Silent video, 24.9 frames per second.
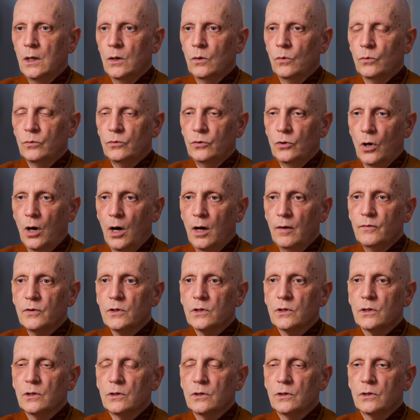
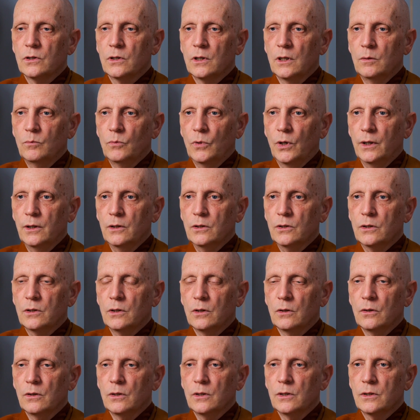novices in
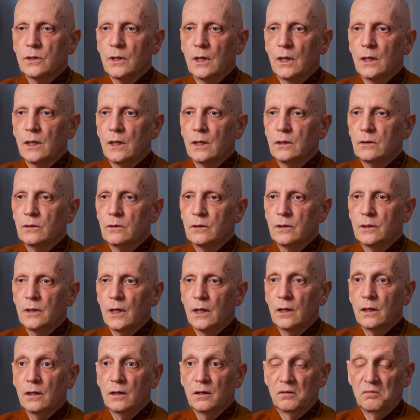monasteries at
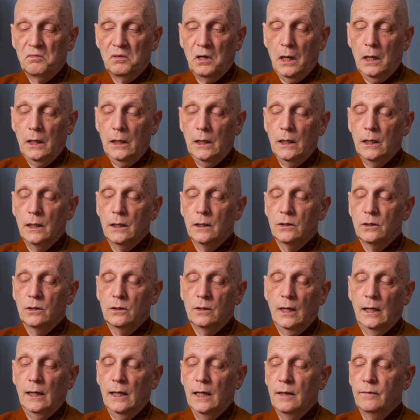
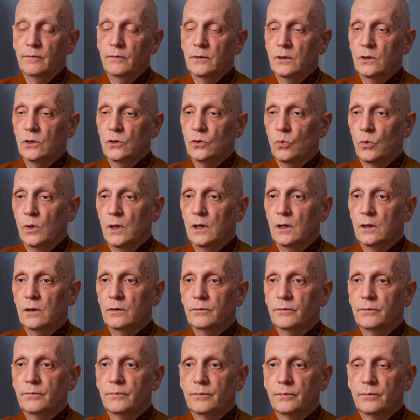11,
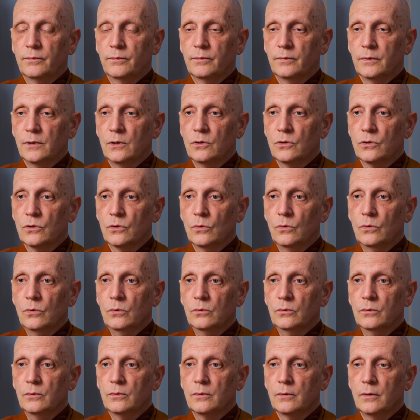12 years
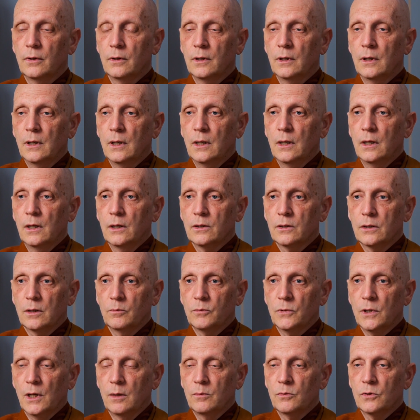old,
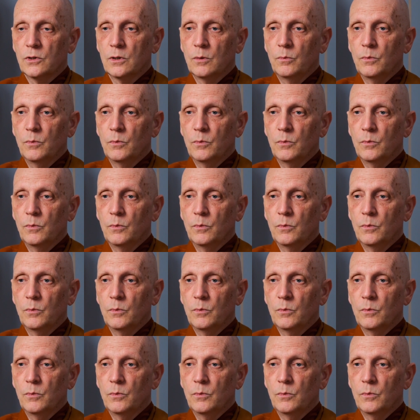sometimes the